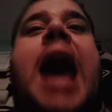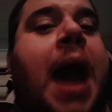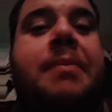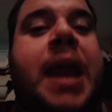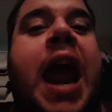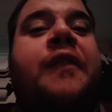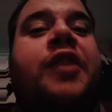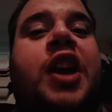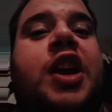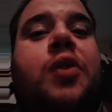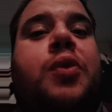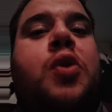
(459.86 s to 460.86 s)
I'm
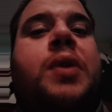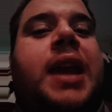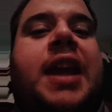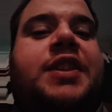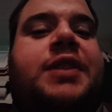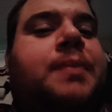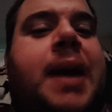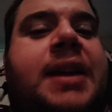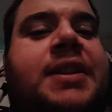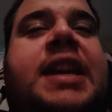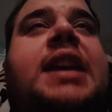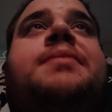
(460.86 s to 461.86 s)
never going to root against
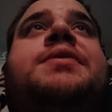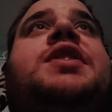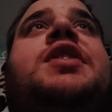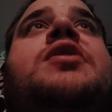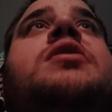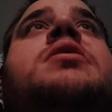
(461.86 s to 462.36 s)
my teams here.